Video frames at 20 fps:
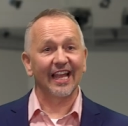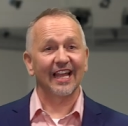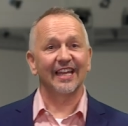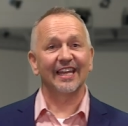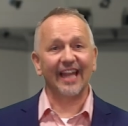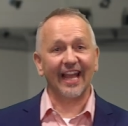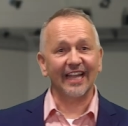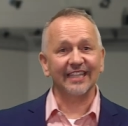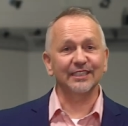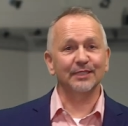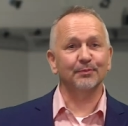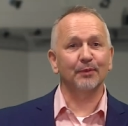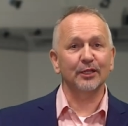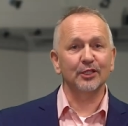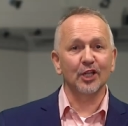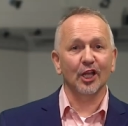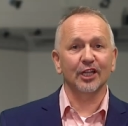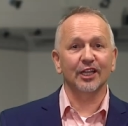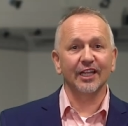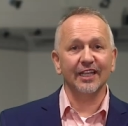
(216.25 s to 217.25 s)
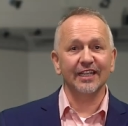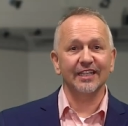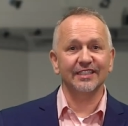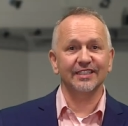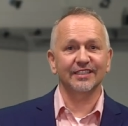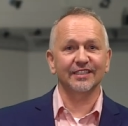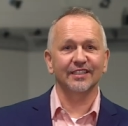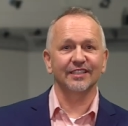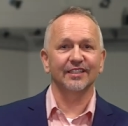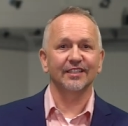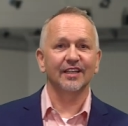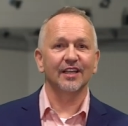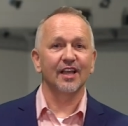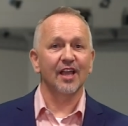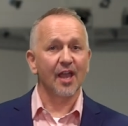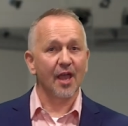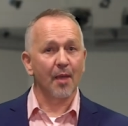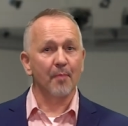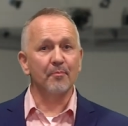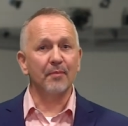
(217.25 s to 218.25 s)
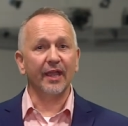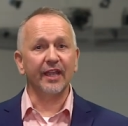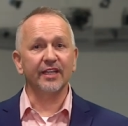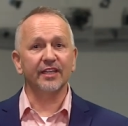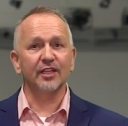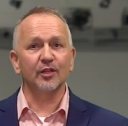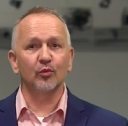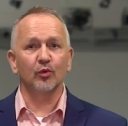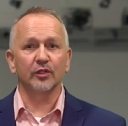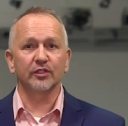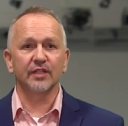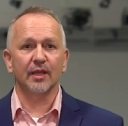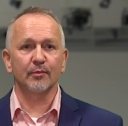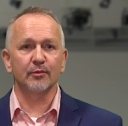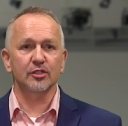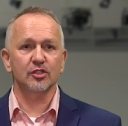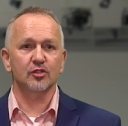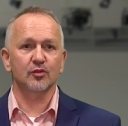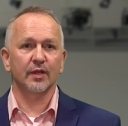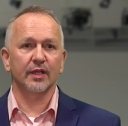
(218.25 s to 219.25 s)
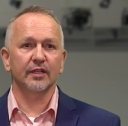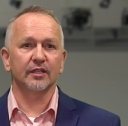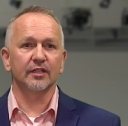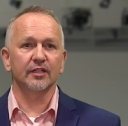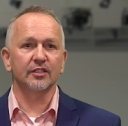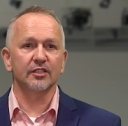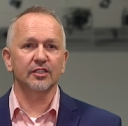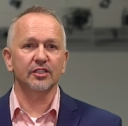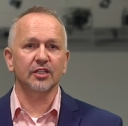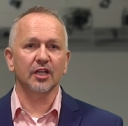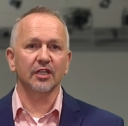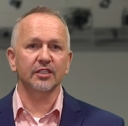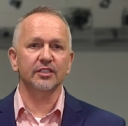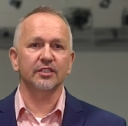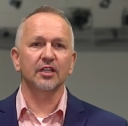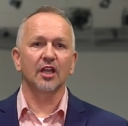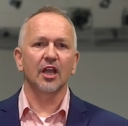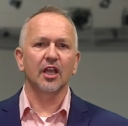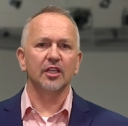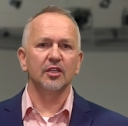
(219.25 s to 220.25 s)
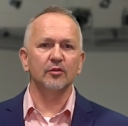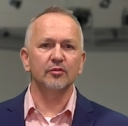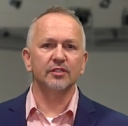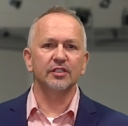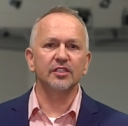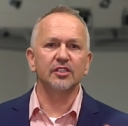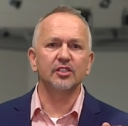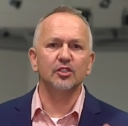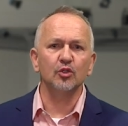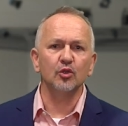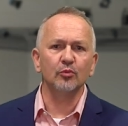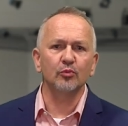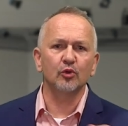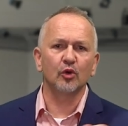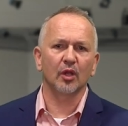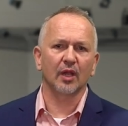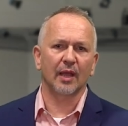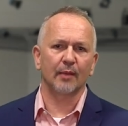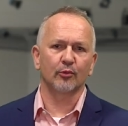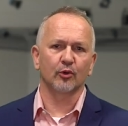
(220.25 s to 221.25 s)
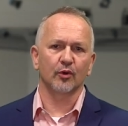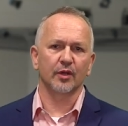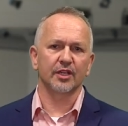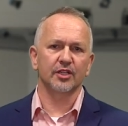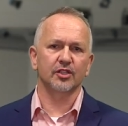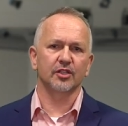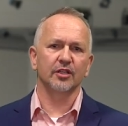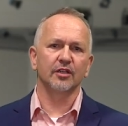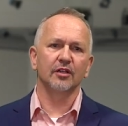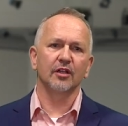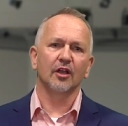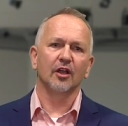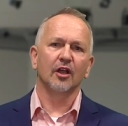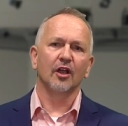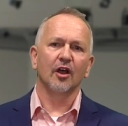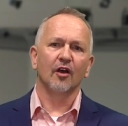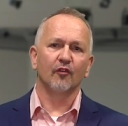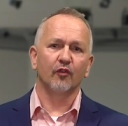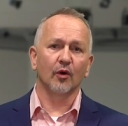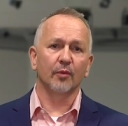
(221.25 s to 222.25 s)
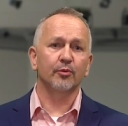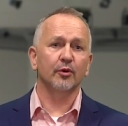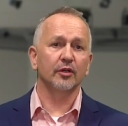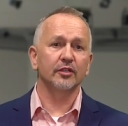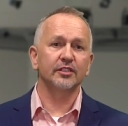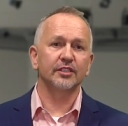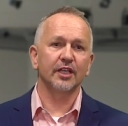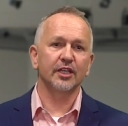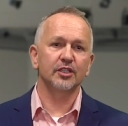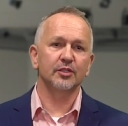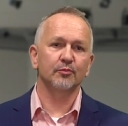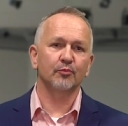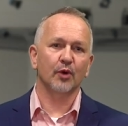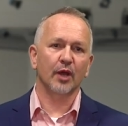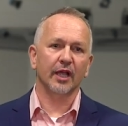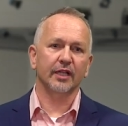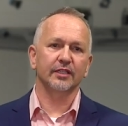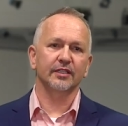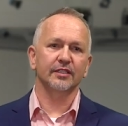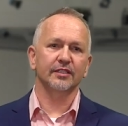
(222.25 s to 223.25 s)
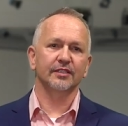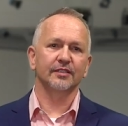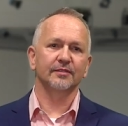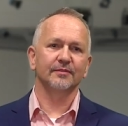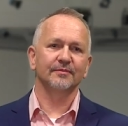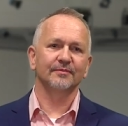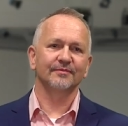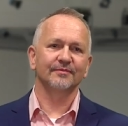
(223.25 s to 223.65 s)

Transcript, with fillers: Last but not least, Mehdi will demonstrate and discuss using Zoom collaboration for pronunciation practice.